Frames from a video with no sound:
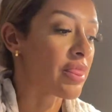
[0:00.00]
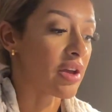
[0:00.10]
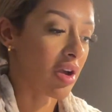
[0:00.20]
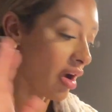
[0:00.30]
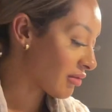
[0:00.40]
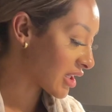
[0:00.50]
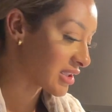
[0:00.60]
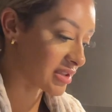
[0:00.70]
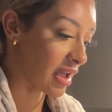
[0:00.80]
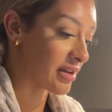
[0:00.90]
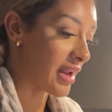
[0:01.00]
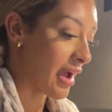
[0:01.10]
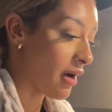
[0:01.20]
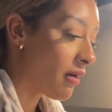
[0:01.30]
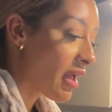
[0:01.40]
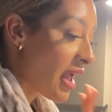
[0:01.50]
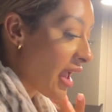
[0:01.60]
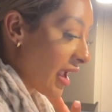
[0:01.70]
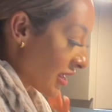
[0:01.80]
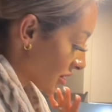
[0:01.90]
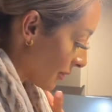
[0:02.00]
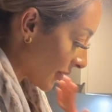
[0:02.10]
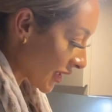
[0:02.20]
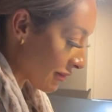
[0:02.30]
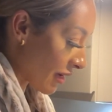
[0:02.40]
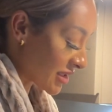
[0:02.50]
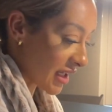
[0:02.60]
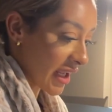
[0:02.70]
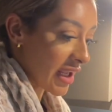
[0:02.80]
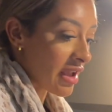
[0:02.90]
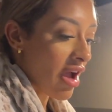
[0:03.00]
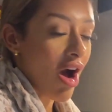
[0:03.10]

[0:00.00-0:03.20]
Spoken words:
The curry is done now. It is completely ready.